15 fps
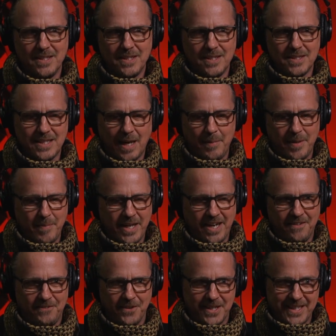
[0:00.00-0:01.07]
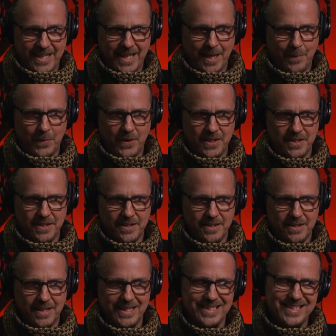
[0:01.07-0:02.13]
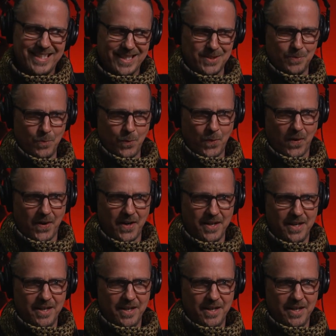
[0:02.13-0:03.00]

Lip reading: It's got to be big enough for camera and 6 more.